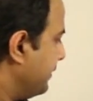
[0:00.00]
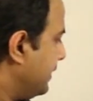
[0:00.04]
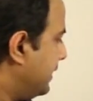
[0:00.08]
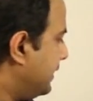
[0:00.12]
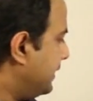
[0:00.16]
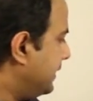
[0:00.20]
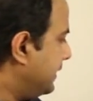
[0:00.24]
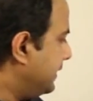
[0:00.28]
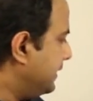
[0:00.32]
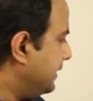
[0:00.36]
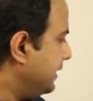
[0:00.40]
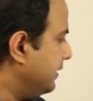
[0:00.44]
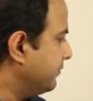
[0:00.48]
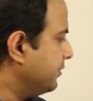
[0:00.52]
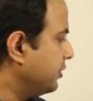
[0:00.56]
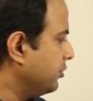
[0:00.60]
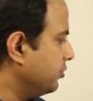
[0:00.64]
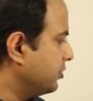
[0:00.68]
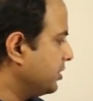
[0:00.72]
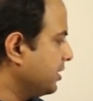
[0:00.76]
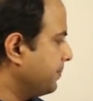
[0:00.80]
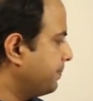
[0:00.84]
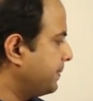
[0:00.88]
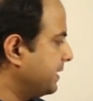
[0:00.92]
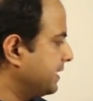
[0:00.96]
If the
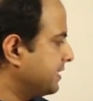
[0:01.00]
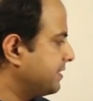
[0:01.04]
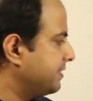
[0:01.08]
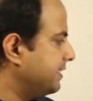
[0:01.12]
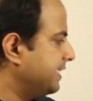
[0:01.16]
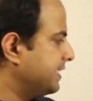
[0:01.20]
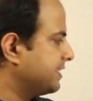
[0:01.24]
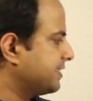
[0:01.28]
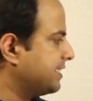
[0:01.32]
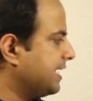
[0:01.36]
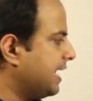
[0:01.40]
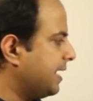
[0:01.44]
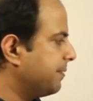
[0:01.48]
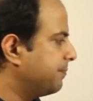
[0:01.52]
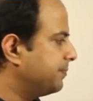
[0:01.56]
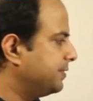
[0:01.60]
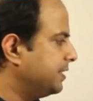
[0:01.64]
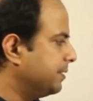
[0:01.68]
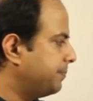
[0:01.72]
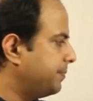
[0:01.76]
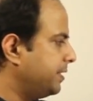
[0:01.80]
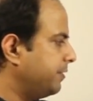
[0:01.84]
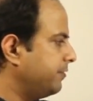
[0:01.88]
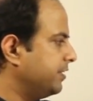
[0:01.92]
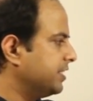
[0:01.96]
user pressed next app,
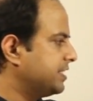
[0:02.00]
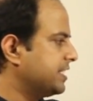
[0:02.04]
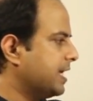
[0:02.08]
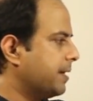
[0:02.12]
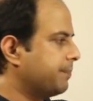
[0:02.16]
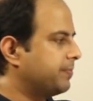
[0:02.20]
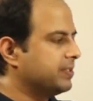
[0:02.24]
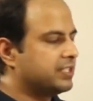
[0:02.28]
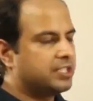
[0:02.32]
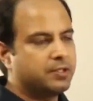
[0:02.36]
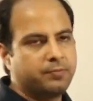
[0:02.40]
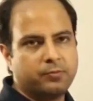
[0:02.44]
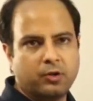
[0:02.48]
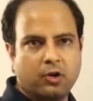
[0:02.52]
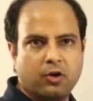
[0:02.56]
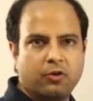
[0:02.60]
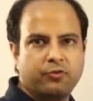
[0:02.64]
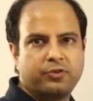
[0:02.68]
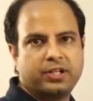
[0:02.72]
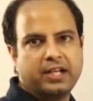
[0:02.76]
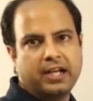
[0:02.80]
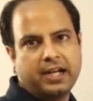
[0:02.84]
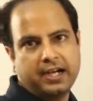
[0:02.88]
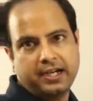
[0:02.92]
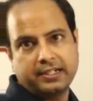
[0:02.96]
the previous app is
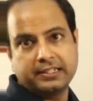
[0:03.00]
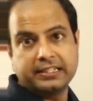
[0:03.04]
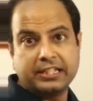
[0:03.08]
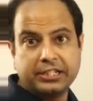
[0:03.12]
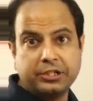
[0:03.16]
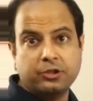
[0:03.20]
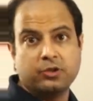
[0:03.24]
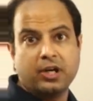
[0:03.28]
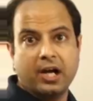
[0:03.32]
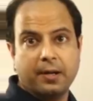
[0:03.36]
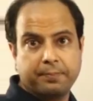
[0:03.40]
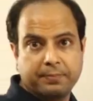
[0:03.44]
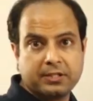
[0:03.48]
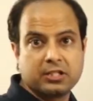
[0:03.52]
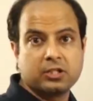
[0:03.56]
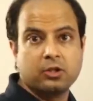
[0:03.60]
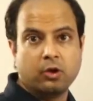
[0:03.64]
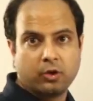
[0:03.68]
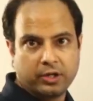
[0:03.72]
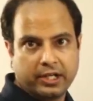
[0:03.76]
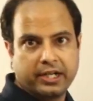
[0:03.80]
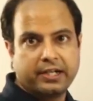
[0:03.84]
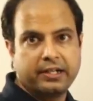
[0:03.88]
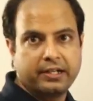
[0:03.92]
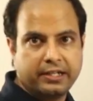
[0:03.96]
removed and the new app is
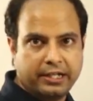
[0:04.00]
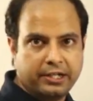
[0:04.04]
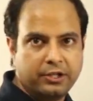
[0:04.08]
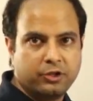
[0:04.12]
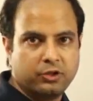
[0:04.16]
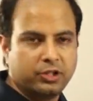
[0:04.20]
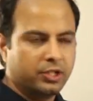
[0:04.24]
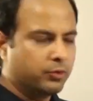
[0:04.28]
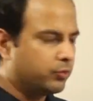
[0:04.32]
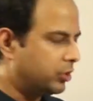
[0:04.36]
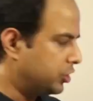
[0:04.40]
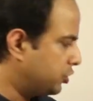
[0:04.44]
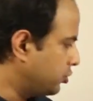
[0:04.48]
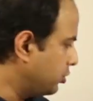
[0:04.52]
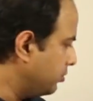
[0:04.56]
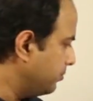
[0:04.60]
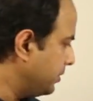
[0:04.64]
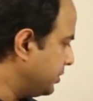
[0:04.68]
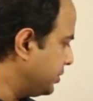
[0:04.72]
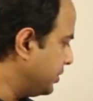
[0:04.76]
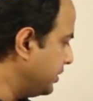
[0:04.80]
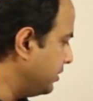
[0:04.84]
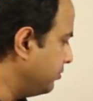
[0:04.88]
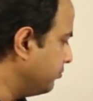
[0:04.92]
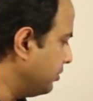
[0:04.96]
loaded into the virtual
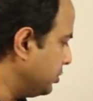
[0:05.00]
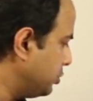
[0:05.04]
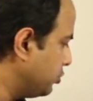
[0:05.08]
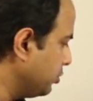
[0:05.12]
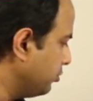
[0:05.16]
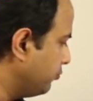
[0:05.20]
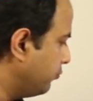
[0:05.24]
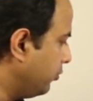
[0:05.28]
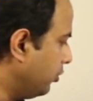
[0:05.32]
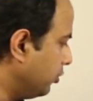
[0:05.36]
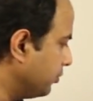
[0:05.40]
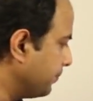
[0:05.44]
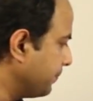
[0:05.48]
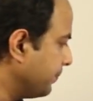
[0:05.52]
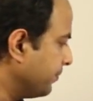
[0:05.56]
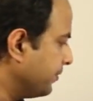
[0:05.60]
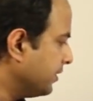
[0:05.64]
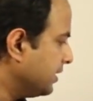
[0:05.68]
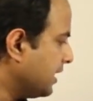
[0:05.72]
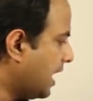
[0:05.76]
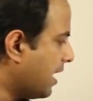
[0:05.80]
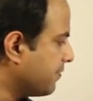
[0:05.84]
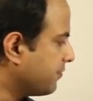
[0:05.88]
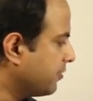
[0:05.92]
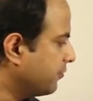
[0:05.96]
phone.
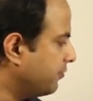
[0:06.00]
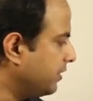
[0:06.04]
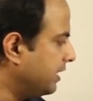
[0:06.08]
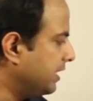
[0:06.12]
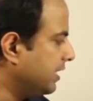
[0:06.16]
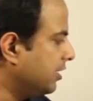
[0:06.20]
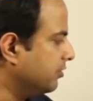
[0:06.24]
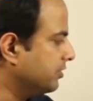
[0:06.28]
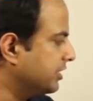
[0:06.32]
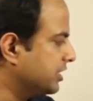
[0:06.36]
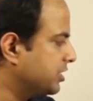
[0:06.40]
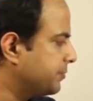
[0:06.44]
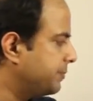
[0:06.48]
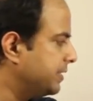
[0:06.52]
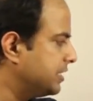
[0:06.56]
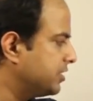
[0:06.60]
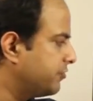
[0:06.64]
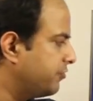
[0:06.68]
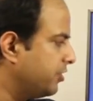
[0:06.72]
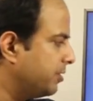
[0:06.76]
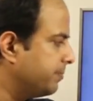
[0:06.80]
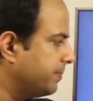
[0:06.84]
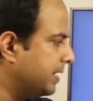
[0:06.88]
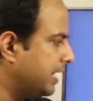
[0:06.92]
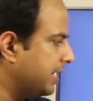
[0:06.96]
After filling out the experience
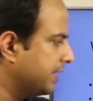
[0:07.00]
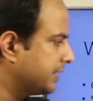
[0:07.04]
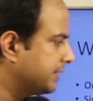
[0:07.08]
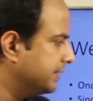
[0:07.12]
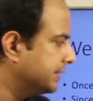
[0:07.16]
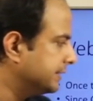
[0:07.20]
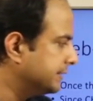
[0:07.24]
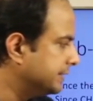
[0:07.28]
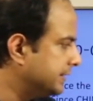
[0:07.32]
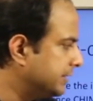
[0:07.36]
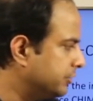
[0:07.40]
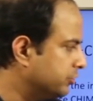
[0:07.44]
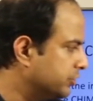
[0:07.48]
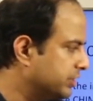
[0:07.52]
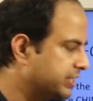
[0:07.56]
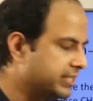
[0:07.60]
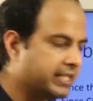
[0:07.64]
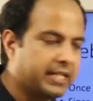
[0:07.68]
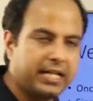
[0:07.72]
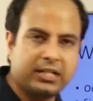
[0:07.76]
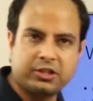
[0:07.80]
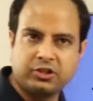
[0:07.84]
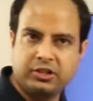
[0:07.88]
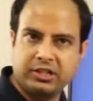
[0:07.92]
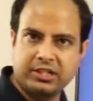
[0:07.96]
feedback, the user
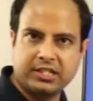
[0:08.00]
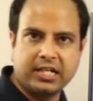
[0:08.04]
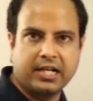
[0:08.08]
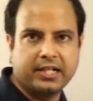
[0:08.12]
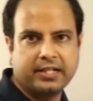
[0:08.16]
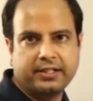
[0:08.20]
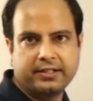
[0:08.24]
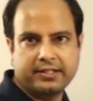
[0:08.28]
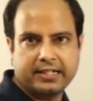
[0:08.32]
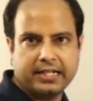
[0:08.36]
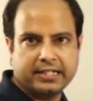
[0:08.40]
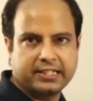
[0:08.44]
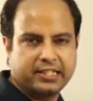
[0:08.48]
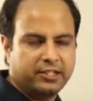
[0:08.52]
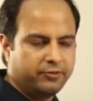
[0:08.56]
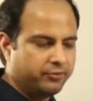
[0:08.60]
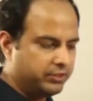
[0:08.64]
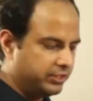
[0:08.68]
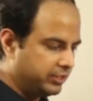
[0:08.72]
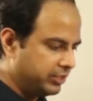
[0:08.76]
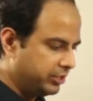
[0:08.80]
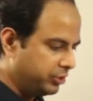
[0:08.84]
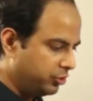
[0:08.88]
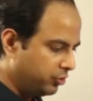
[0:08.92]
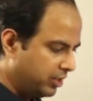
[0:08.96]
can actually start interacting
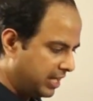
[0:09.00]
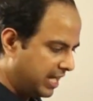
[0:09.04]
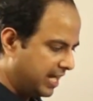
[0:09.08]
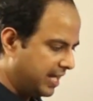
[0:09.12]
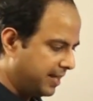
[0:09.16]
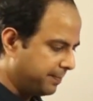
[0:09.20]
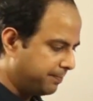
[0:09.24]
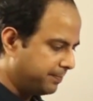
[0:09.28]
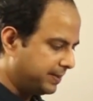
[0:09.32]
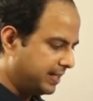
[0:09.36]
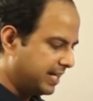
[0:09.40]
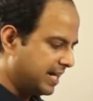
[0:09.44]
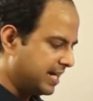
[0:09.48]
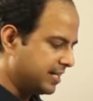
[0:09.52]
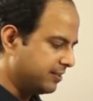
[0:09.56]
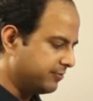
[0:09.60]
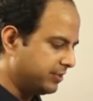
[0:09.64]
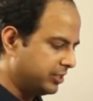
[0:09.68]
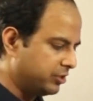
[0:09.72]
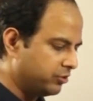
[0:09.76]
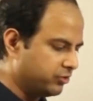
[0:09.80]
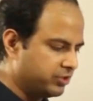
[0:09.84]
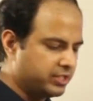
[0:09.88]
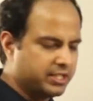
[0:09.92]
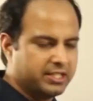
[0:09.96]
with the new app, and
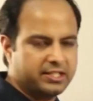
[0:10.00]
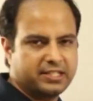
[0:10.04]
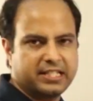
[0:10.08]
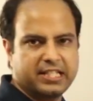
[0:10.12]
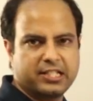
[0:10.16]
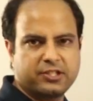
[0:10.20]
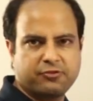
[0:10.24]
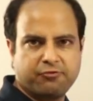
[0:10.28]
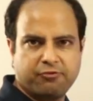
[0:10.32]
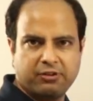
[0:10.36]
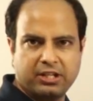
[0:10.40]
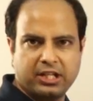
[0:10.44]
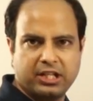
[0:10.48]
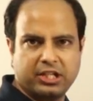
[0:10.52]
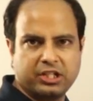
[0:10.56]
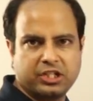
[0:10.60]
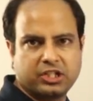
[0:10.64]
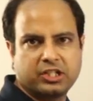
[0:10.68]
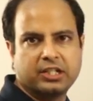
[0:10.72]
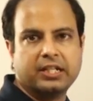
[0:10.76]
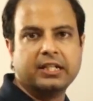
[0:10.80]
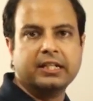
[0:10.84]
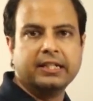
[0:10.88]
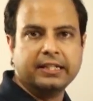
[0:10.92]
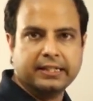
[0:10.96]
the user says
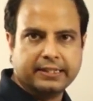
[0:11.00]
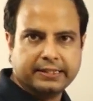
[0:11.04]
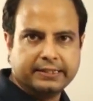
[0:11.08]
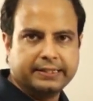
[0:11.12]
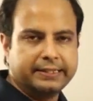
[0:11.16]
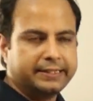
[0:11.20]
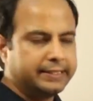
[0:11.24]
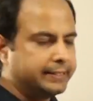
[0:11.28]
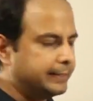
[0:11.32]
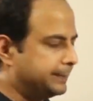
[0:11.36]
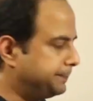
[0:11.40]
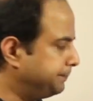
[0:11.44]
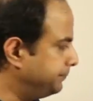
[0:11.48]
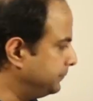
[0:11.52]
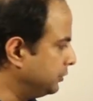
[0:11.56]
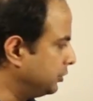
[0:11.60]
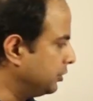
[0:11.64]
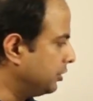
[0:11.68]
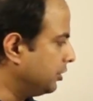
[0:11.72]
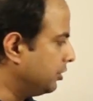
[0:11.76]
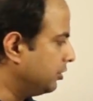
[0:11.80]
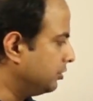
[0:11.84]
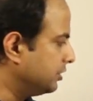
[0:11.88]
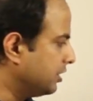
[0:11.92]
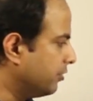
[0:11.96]
finish,
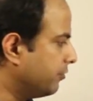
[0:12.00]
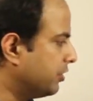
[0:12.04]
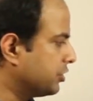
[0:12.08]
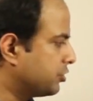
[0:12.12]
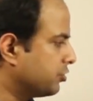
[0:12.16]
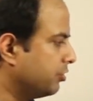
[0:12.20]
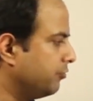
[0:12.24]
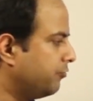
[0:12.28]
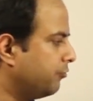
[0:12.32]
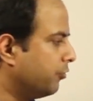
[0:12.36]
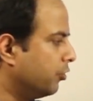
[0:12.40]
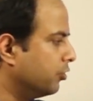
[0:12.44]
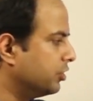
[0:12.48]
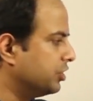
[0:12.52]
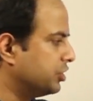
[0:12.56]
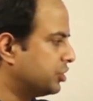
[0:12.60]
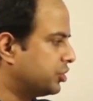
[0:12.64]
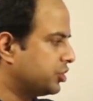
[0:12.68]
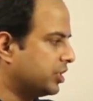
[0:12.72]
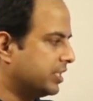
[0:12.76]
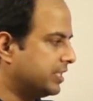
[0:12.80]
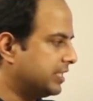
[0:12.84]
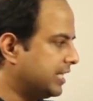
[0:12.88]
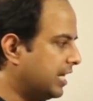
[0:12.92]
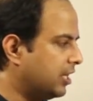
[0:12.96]
the virtual phone is
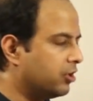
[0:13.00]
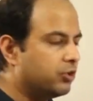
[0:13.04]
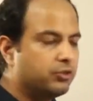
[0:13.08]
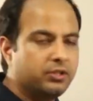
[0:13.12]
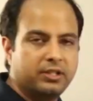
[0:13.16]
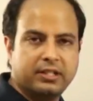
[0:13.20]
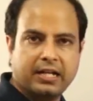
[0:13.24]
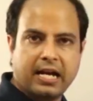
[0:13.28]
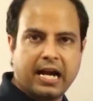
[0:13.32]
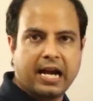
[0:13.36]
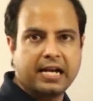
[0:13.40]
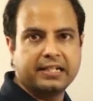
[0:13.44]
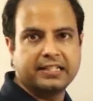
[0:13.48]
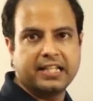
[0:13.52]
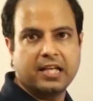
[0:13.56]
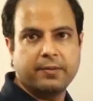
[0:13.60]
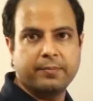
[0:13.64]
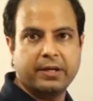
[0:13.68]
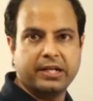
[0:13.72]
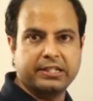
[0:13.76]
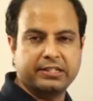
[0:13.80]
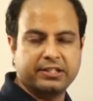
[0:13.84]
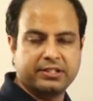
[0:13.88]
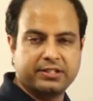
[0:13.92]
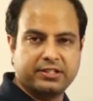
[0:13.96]
shut down and the
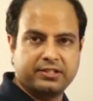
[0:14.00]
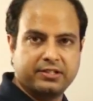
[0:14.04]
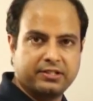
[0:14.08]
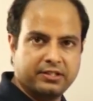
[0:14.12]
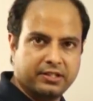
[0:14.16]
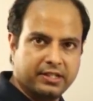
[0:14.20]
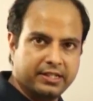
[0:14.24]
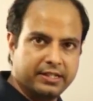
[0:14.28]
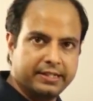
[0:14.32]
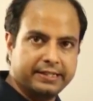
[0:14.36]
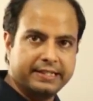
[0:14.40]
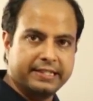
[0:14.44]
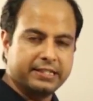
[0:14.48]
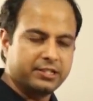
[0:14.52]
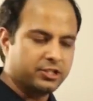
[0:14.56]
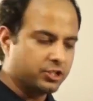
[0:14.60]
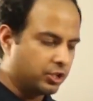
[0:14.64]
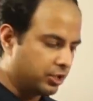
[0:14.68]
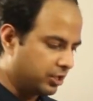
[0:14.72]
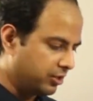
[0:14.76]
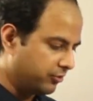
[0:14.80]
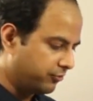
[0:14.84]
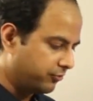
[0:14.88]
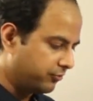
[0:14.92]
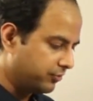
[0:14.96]
image is
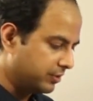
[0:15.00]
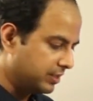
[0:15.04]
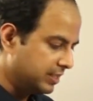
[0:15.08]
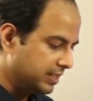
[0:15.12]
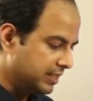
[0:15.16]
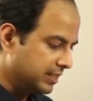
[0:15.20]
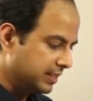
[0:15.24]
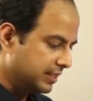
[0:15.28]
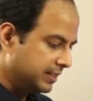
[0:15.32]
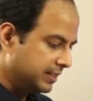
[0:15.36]
sort of